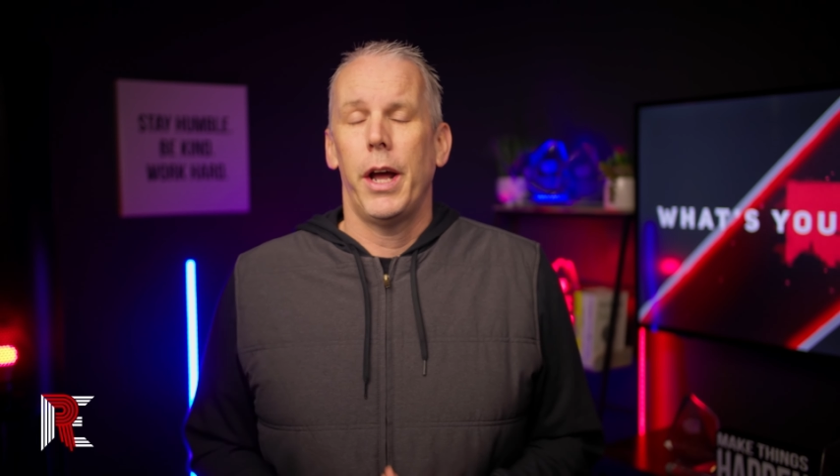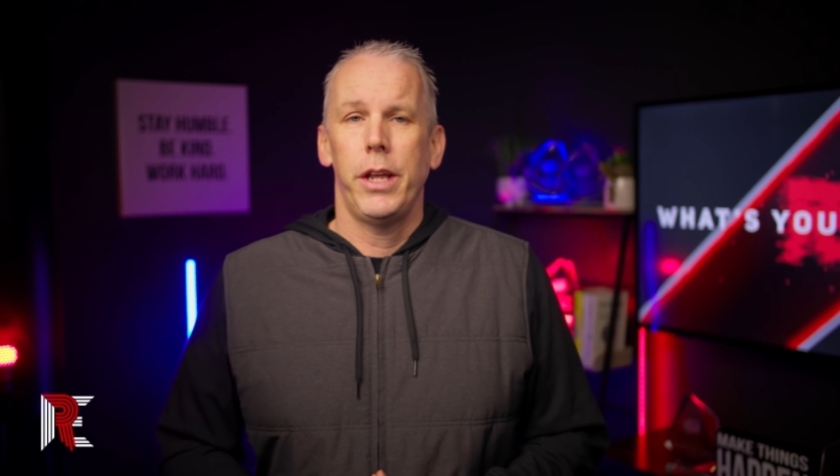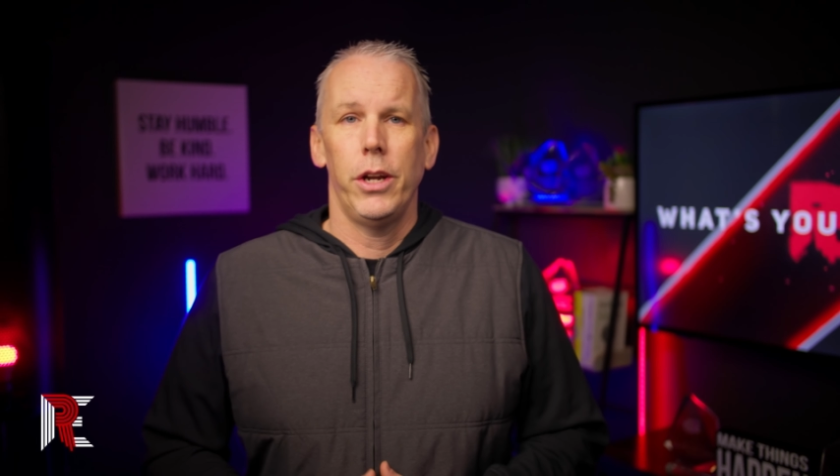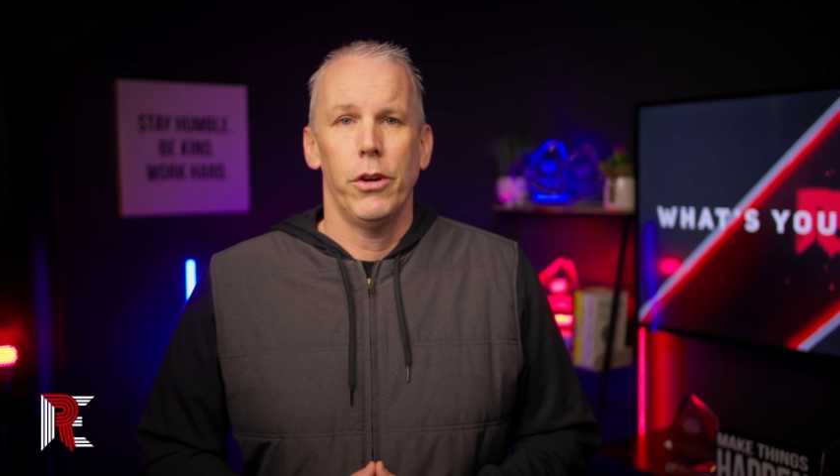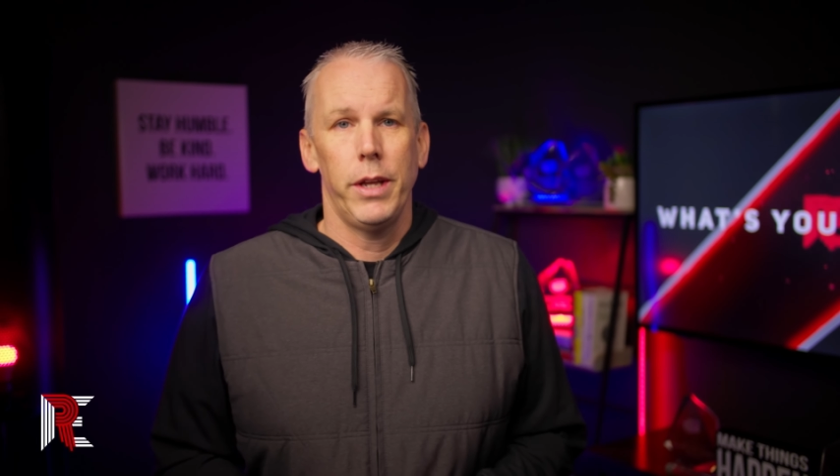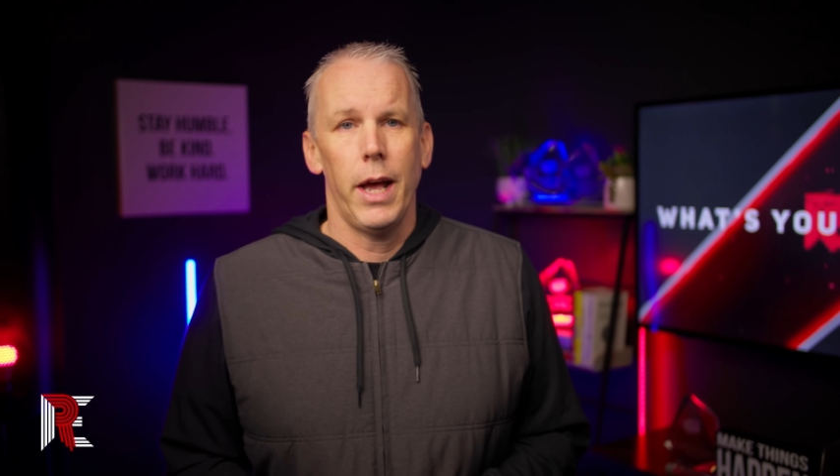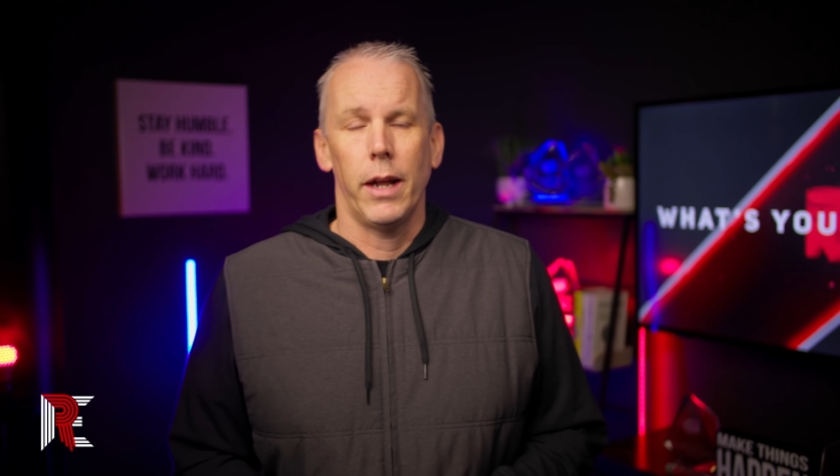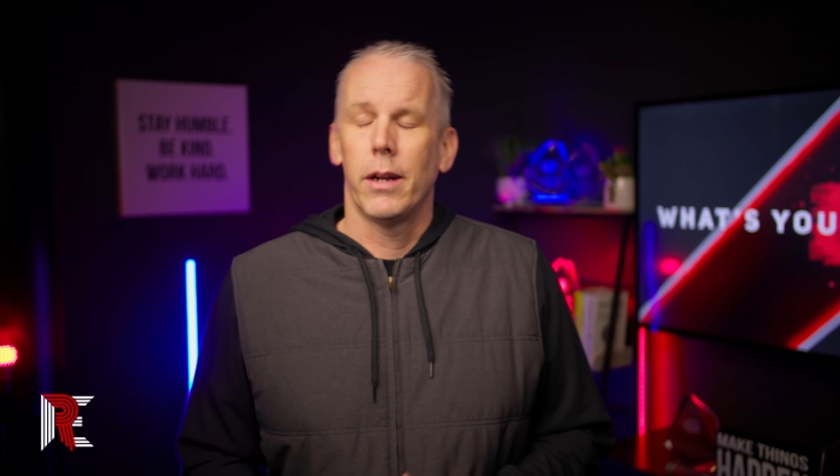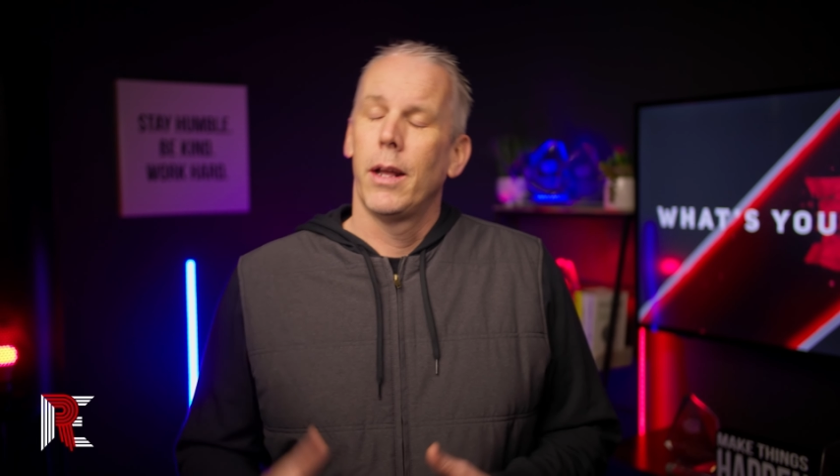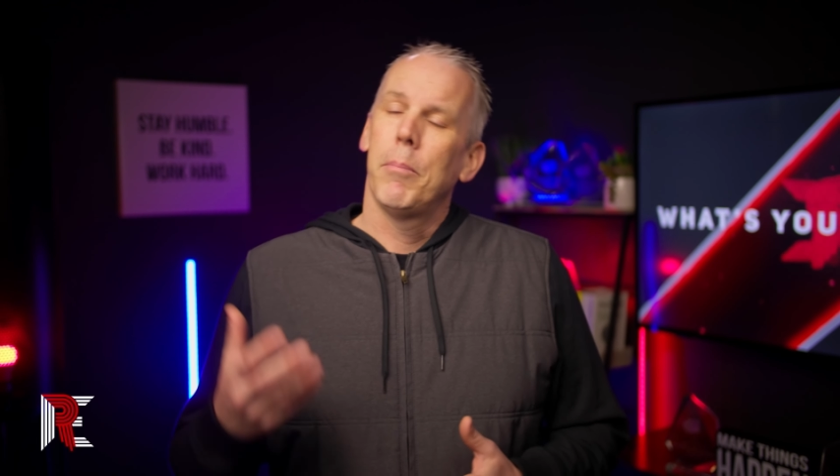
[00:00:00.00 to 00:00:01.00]
here
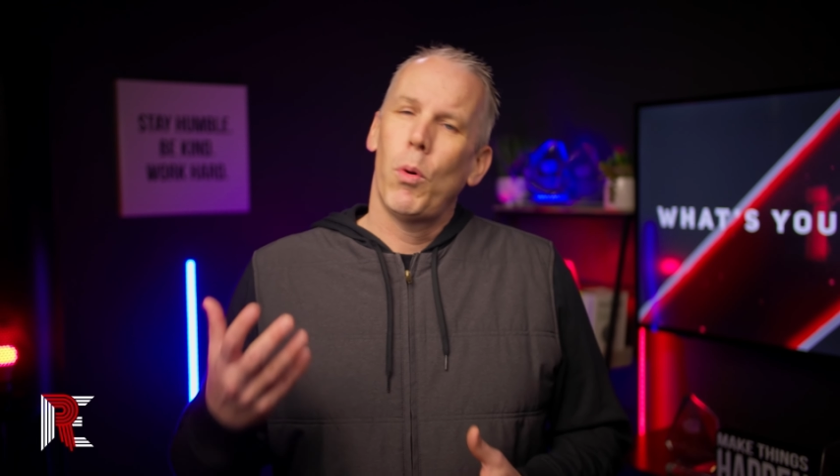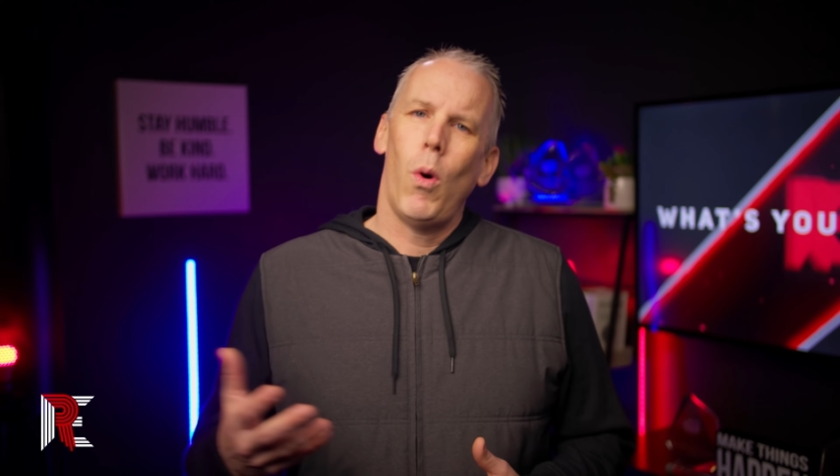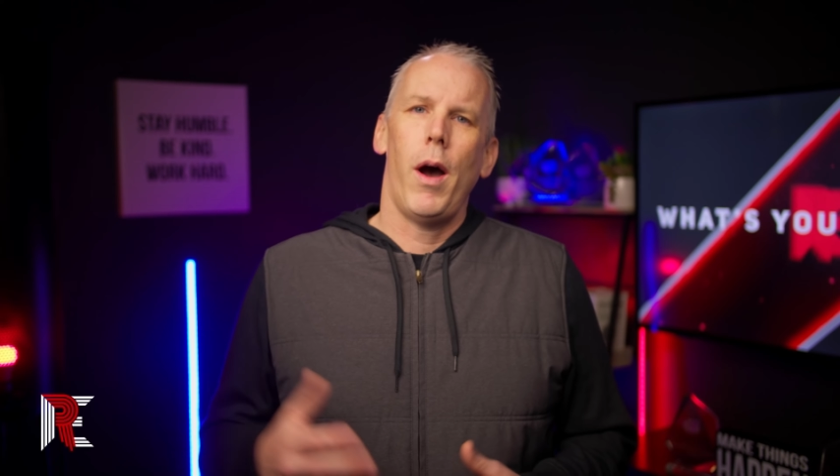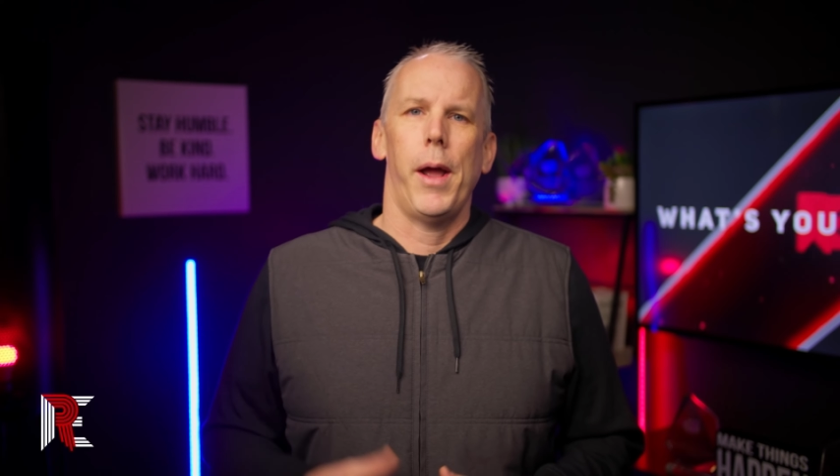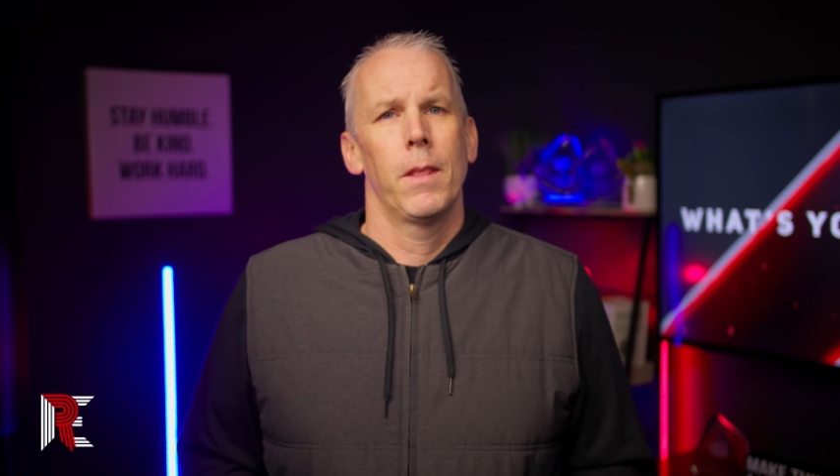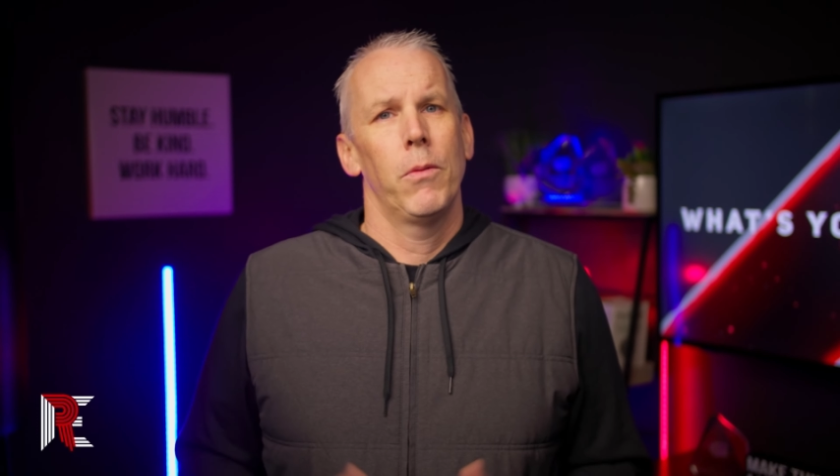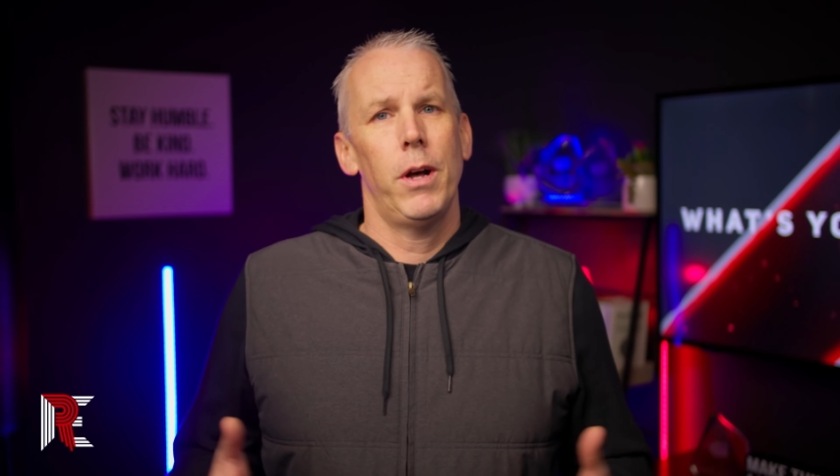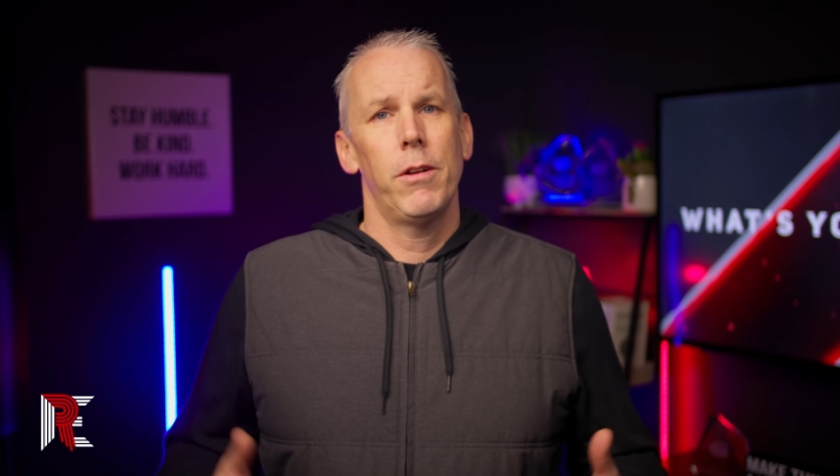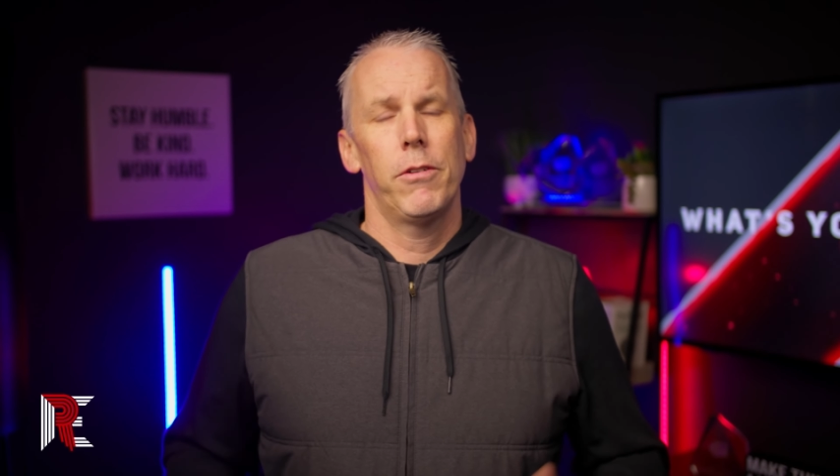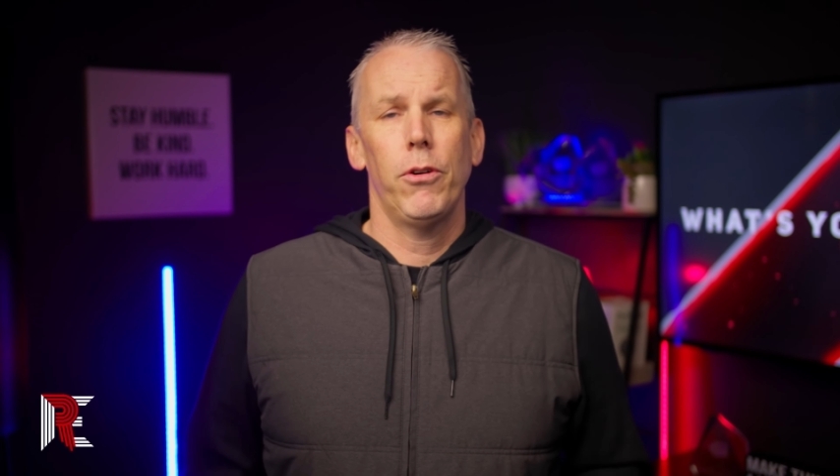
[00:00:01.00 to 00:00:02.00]
yet. But why?
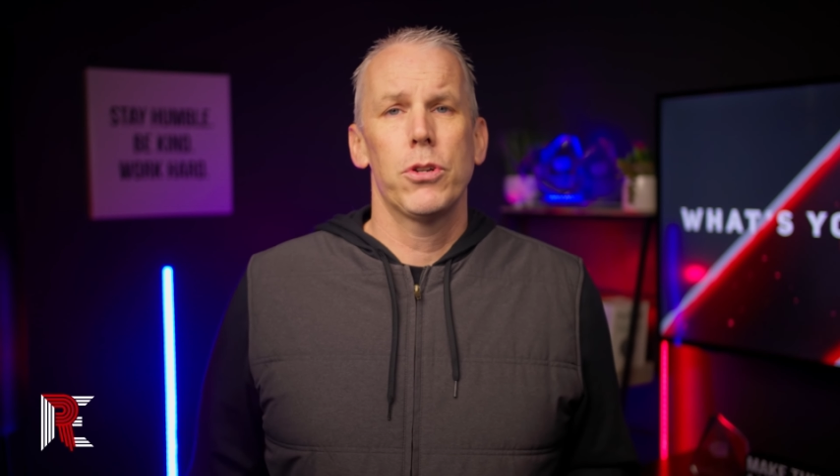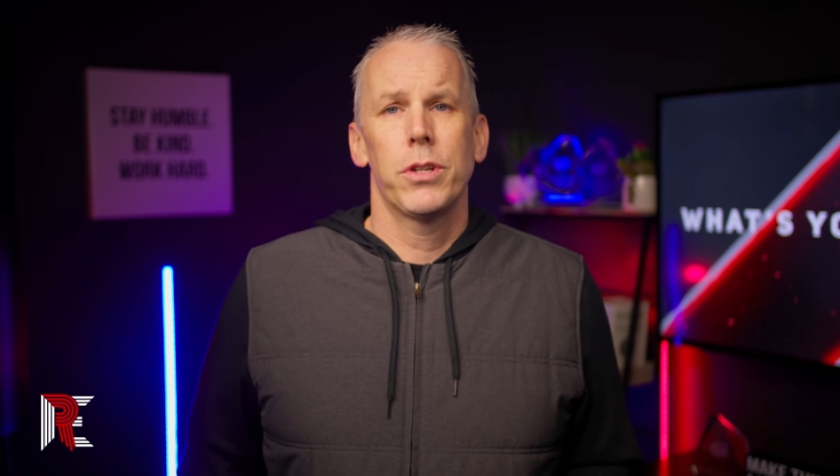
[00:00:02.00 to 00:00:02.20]
Well, first,